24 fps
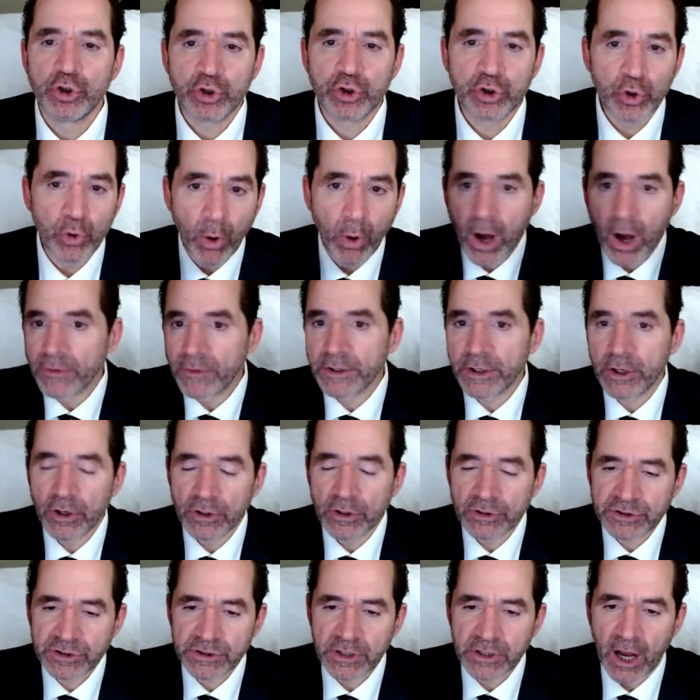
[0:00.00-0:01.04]
do all the
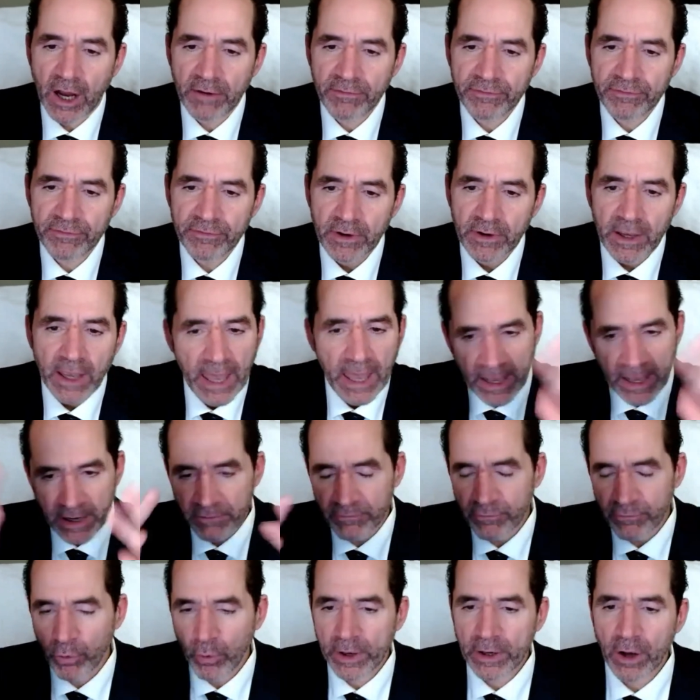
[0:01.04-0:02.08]
good stuff and
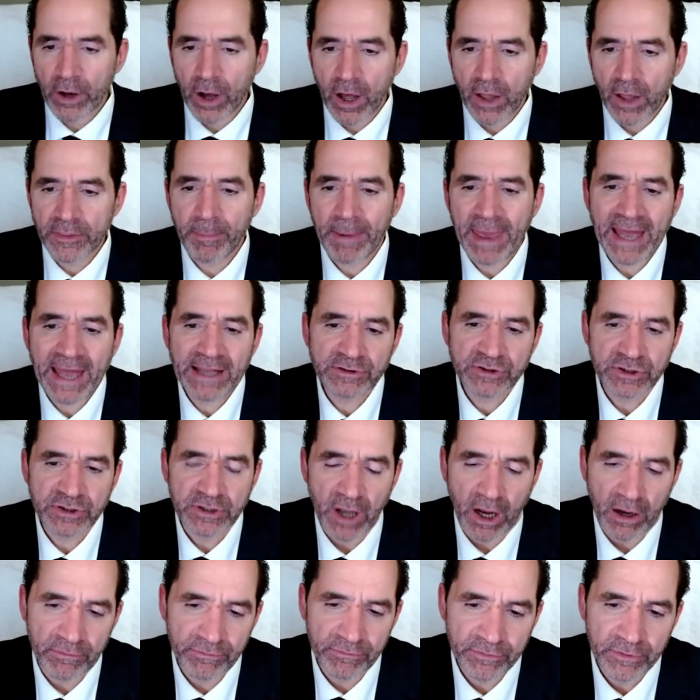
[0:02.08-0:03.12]
avoid all the bad
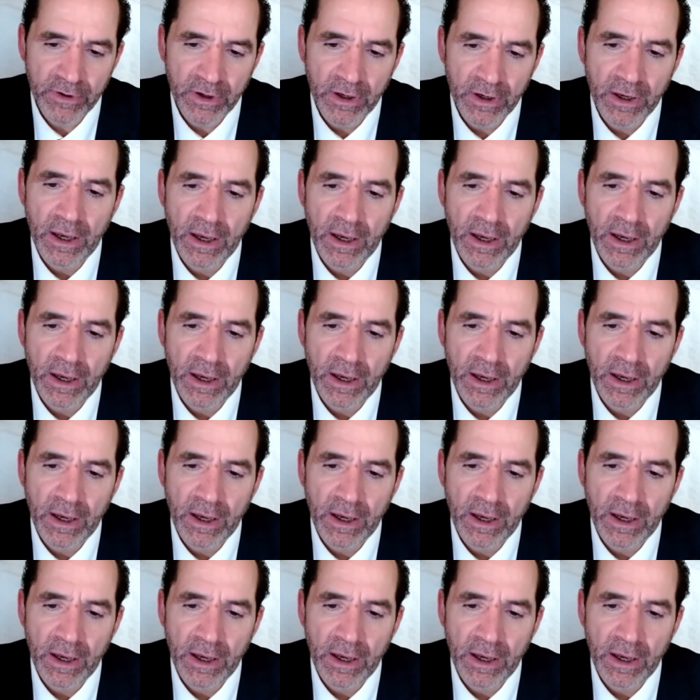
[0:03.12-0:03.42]
stuff.